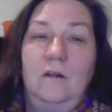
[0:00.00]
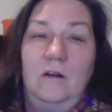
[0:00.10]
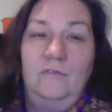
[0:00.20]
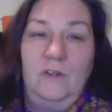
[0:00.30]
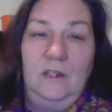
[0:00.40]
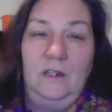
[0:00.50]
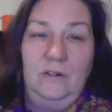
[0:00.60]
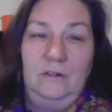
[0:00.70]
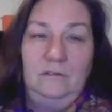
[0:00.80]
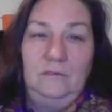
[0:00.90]
Dolphin
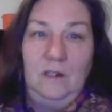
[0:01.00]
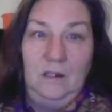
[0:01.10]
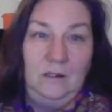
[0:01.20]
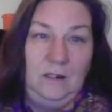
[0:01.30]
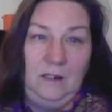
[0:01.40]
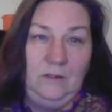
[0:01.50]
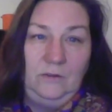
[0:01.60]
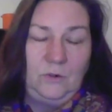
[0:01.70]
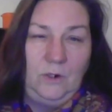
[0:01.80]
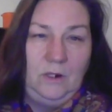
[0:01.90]
or any
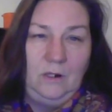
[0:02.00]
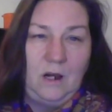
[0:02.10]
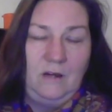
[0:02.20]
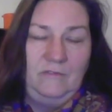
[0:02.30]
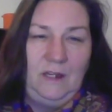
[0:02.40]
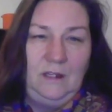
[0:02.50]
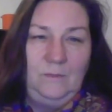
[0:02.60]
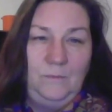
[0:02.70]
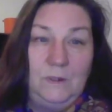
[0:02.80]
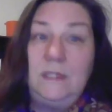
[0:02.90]
other Toyota RV,
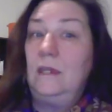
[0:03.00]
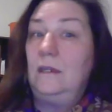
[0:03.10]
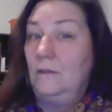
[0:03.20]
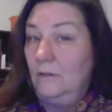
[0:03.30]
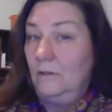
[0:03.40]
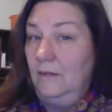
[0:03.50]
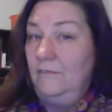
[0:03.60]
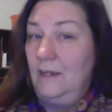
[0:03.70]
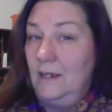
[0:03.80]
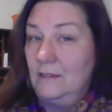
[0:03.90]
particularly
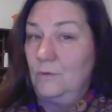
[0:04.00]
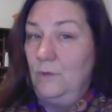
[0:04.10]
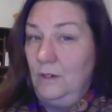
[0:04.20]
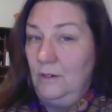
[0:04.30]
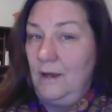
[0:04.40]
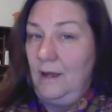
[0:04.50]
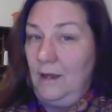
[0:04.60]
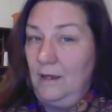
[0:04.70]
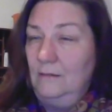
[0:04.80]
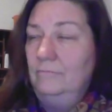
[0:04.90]
if it has a rear
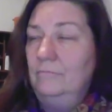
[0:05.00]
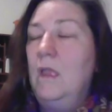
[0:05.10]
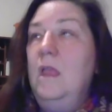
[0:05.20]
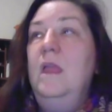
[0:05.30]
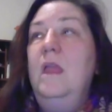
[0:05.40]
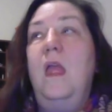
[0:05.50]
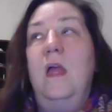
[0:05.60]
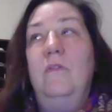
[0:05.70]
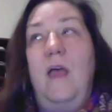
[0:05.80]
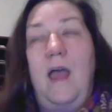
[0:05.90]
dinette
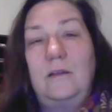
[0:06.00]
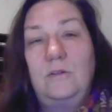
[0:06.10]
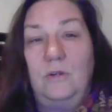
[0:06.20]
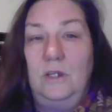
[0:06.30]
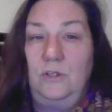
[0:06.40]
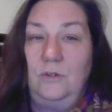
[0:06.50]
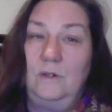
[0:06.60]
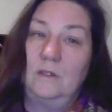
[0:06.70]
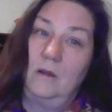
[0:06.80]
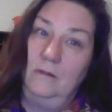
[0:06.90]
and the axle issue
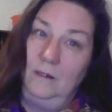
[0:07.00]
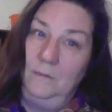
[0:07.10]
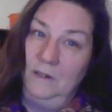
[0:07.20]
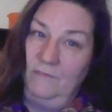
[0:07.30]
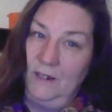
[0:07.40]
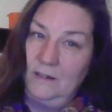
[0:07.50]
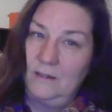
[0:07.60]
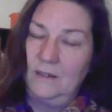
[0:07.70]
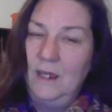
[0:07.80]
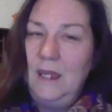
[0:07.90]
has already been
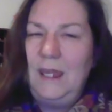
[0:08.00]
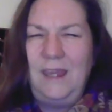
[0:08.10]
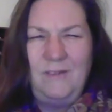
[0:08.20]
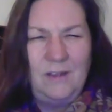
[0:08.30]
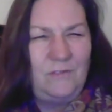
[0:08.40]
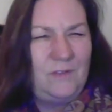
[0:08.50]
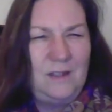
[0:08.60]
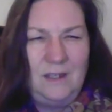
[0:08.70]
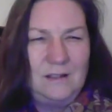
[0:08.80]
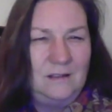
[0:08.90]
fixed, even if it
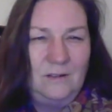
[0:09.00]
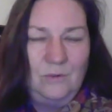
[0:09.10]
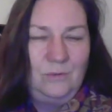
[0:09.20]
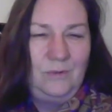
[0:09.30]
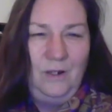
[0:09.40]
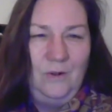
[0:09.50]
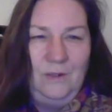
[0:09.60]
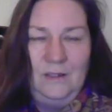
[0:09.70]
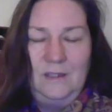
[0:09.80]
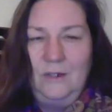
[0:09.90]
needs a little, you know,
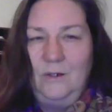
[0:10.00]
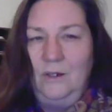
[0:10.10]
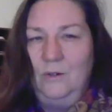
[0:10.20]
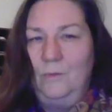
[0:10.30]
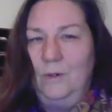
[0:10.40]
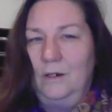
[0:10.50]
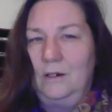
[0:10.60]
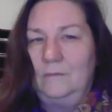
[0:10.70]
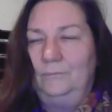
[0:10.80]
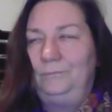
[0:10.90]
interior work,
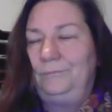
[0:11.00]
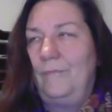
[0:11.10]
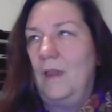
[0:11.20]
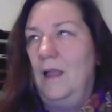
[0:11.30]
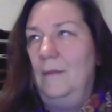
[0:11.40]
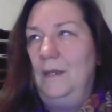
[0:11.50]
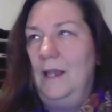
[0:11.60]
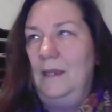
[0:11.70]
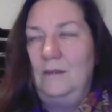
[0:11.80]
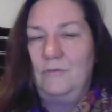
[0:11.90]
I mean,
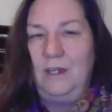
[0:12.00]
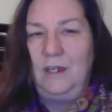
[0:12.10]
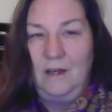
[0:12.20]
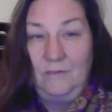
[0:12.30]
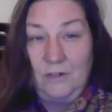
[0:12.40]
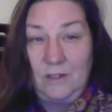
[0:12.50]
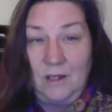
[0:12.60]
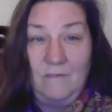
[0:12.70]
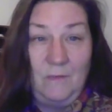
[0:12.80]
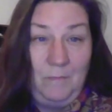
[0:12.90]
I can recover
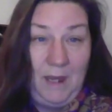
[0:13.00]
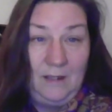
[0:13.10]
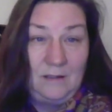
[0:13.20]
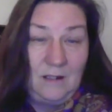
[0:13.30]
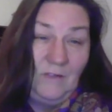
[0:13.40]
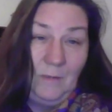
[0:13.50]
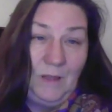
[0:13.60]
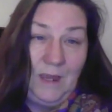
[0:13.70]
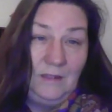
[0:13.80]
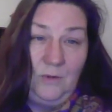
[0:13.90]
stuff and paint stuff. I
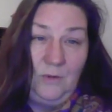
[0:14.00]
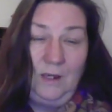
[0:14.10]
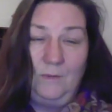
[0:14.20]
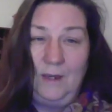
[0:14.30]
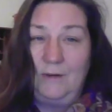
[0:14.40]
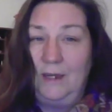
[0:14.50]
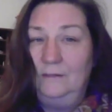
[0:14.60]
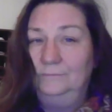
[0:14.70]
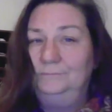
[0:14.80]
plan to anyway, right?